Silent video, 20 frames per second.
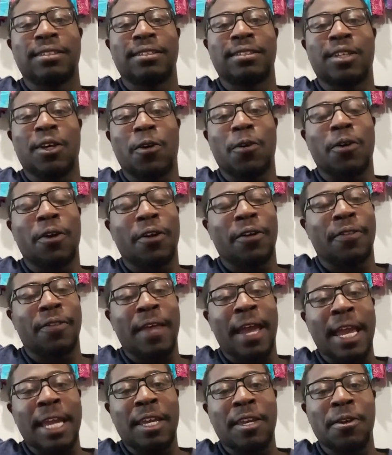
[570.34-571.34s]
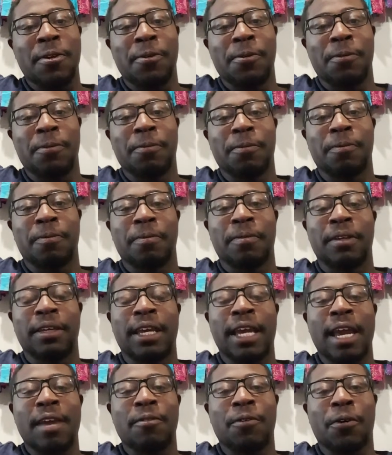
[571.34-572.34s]
told her thank you,
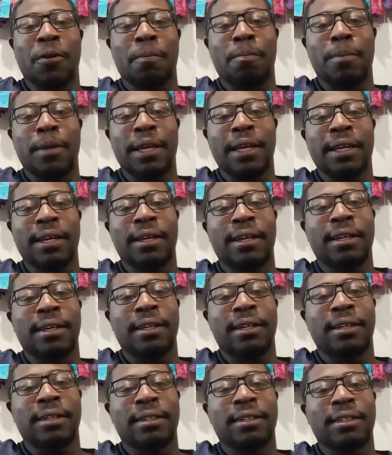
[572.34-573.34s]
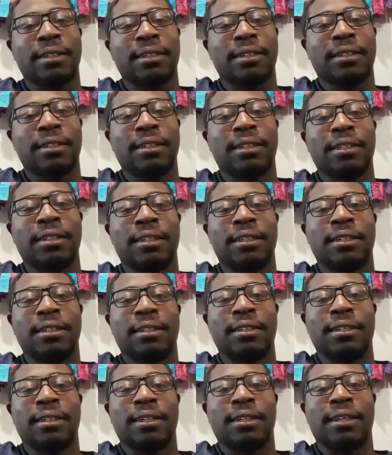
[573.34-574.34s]
gave her a big hug,
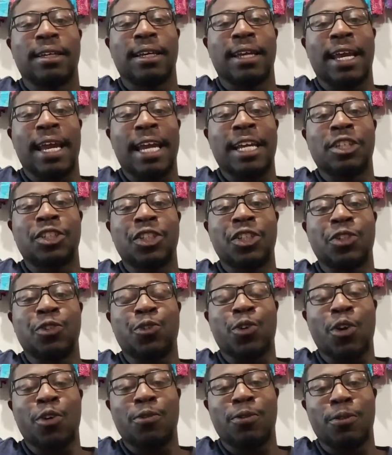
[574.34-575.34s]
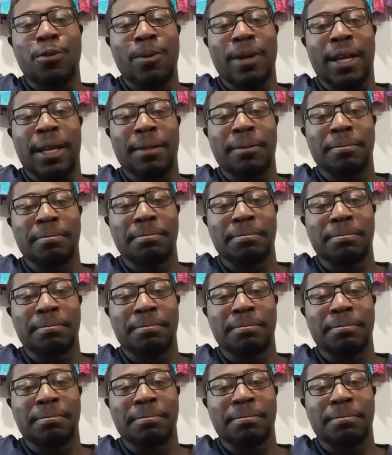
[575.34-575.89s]
and she drove away.